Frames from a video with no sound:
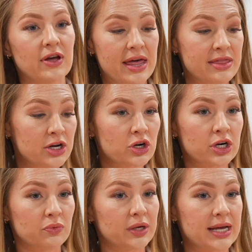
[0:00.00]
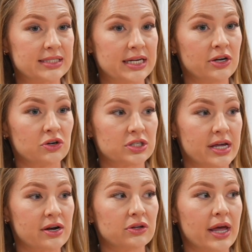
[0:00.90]
And then you're going to realize 10 years
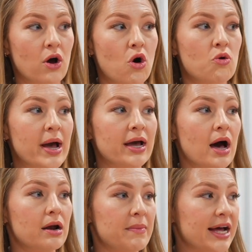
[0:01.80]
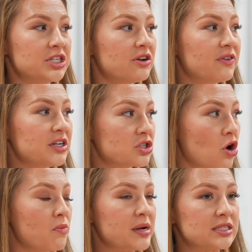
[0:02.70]
later, like, oh my God, imagine if I just
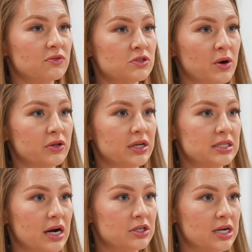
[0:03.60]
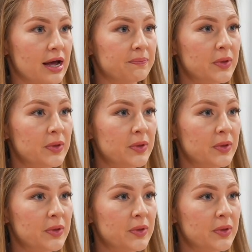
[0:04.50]
called myself smart the entire time.